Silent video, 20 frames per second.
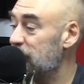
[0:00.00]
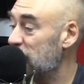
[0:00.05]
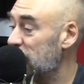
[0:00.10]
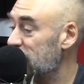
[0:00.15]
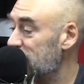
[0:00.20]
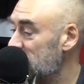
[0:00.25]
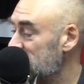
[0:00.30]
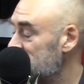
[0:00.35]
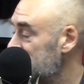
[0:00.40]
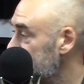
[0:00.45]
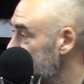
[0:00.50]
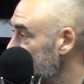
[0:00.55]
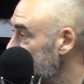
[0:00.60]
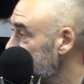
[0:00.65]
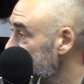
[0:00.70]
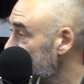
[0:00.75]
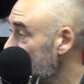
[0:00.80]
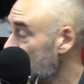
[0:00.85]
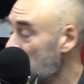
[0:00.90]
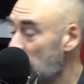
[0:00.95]
but they
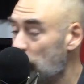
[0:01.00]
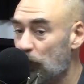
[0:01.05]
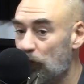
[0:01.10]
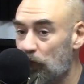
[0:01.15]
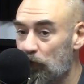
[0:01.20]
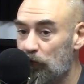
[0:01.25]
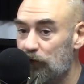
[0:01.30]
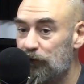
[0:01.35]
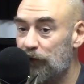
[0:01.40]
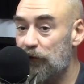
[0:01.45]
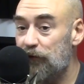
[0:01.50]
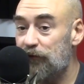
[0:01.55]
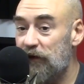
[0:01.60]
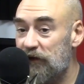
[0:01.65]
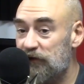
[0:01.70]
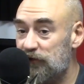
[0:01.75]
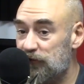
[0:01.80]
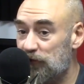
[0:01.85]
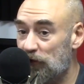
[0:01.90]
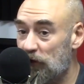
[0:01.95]
did all know
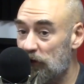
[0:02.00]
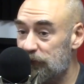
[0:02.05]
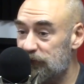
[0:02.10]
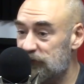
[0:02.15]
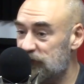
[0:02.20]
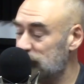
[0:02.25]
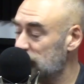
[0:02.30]
their jobs.